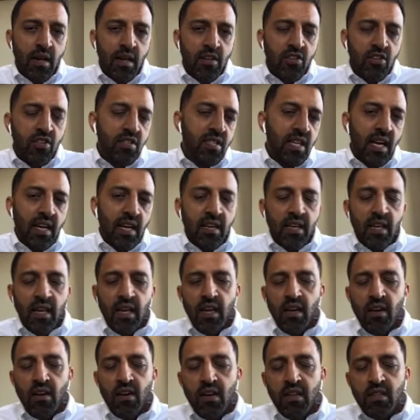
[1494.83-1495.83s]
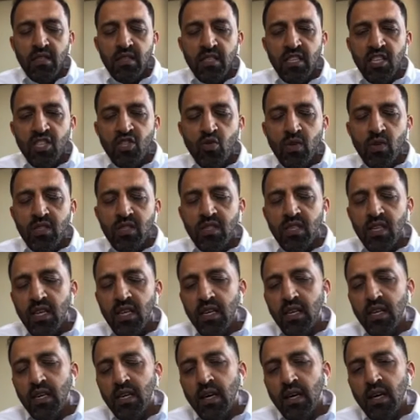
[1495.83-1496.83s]
intersecting our
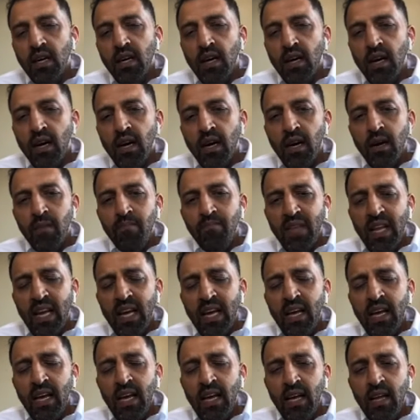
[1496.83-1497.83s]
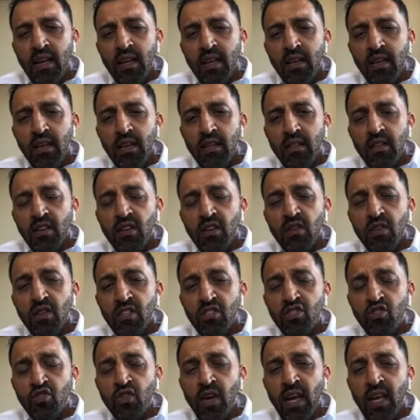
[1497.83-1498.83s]
constituency, and
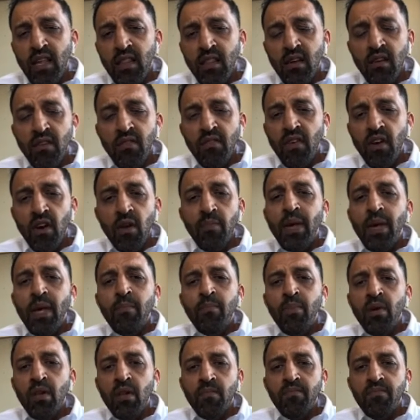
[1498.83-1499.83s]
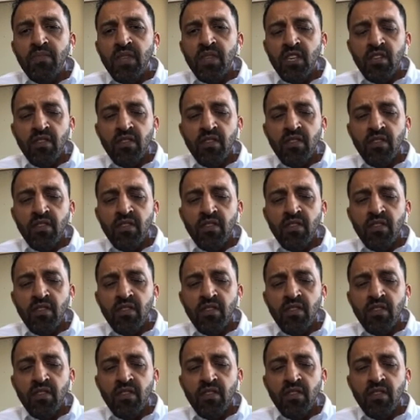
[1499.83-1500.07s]
the strength of our people,